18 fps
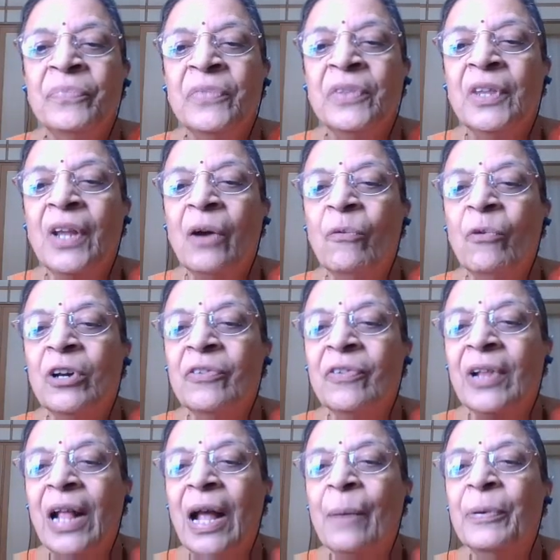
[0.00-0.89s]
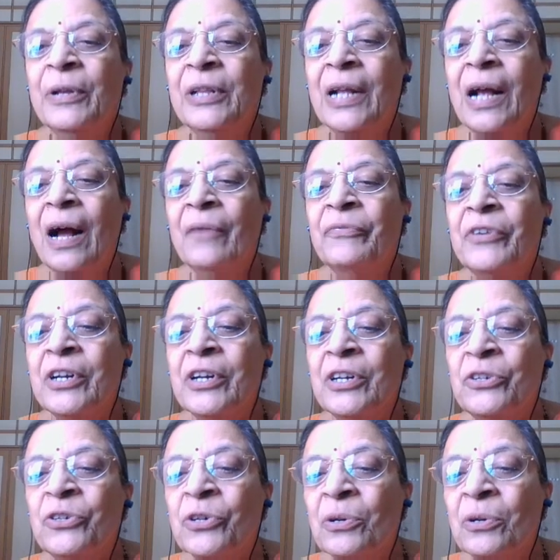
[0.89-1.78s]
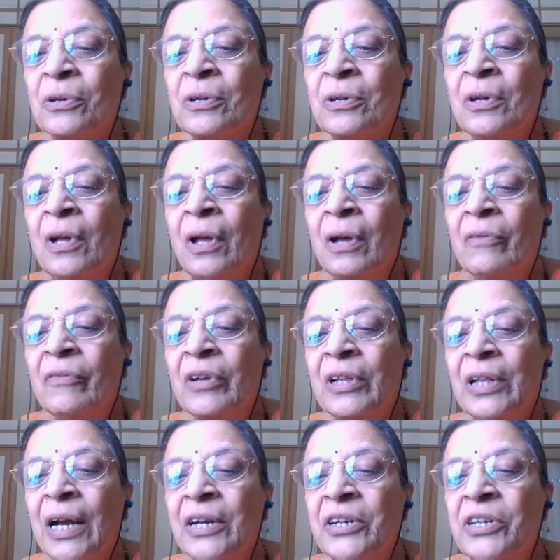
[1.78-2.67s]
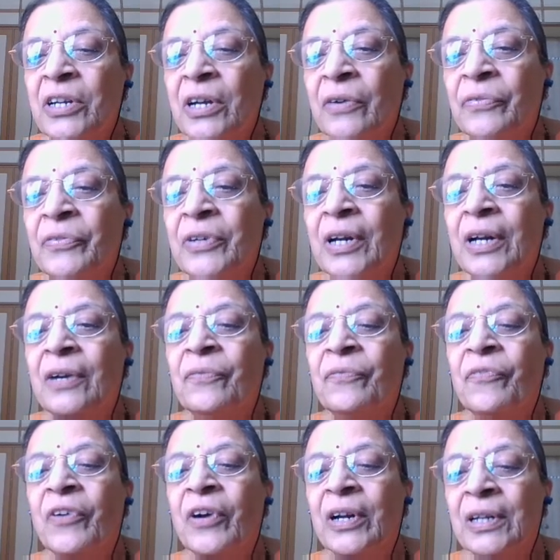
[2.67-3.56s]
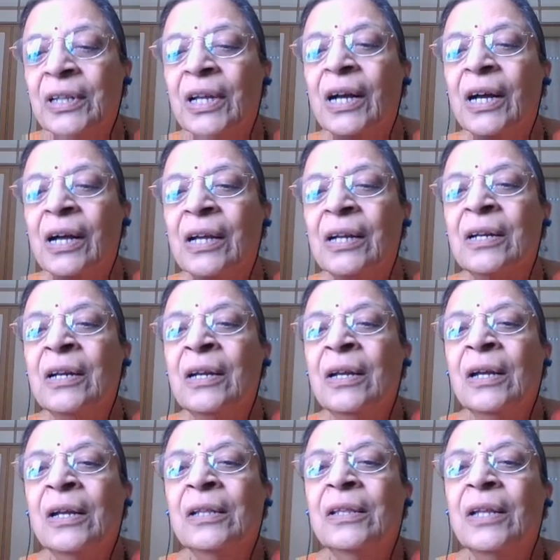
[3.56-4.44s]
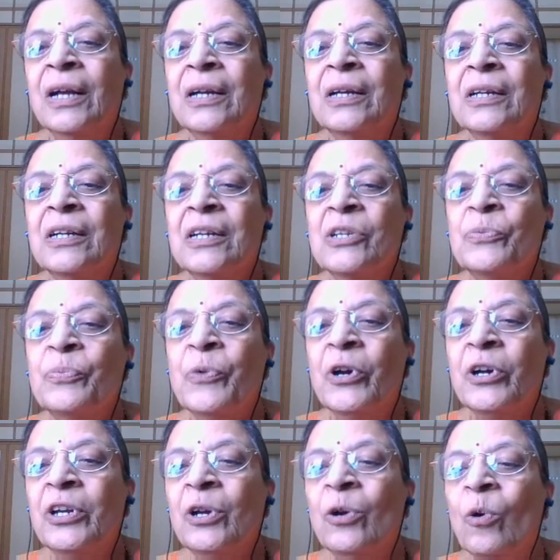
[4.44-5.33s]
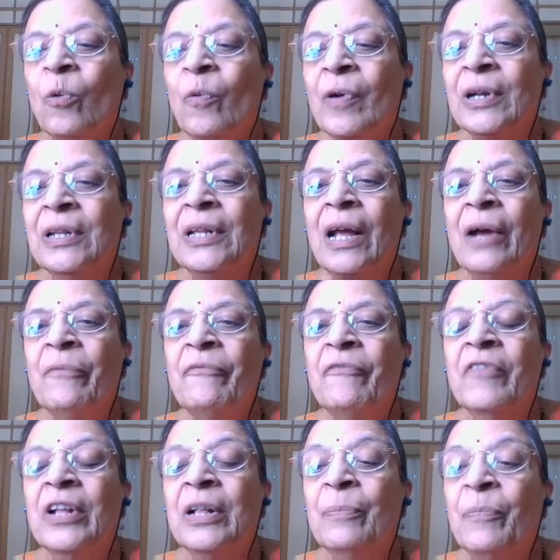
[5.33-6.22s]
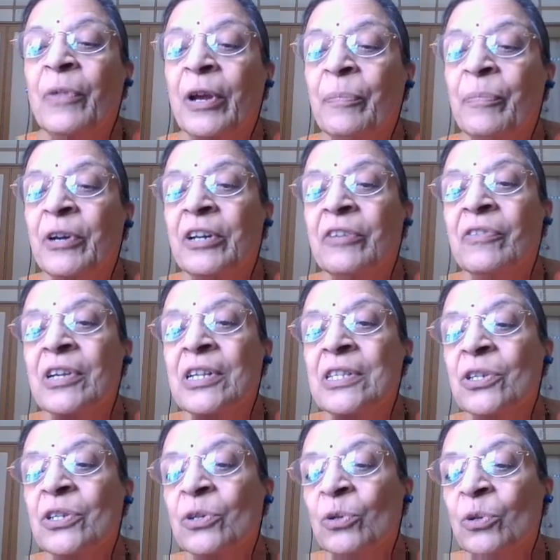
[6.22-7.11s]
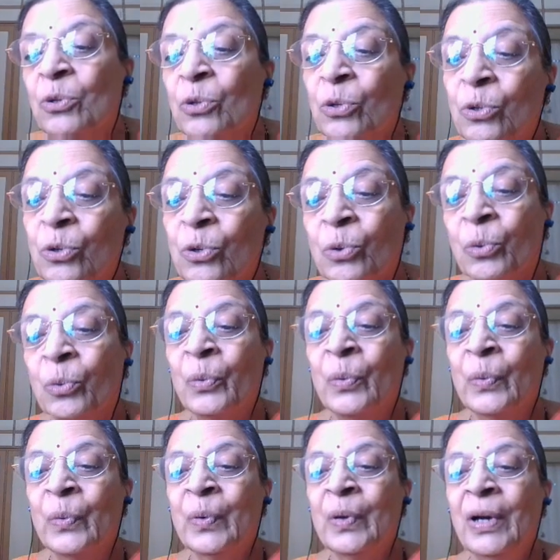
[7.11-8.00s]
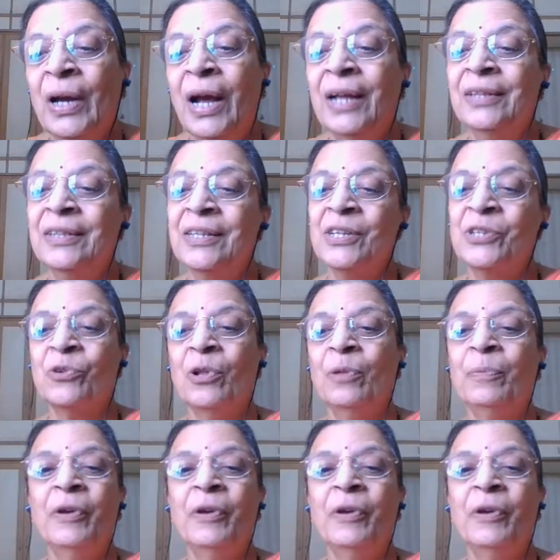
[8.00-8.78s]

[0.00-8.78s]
Now what will happen after 2? When I shift it further, the corresponding overlap will be between 0 to 2 and this will be